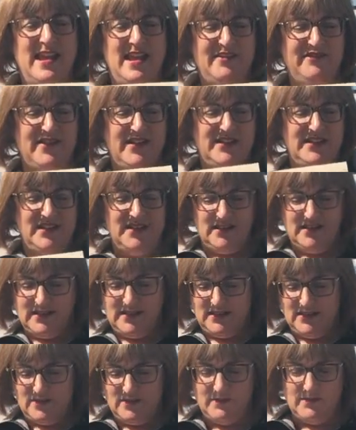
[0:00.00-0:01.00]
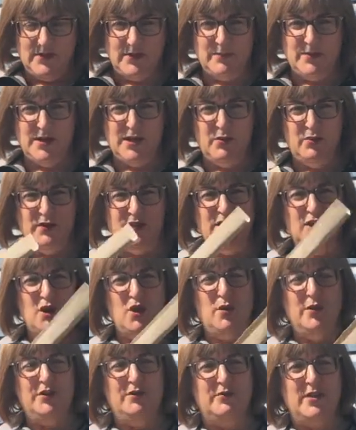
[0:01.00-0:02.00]
If I didn't, the money wouldn't
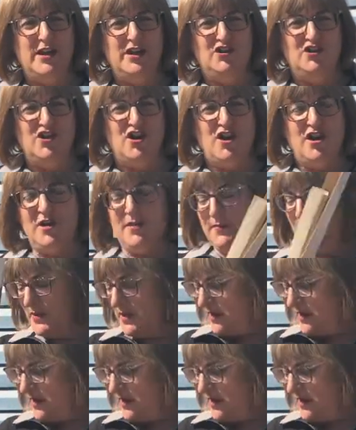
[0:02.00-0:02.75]
go in the right jar.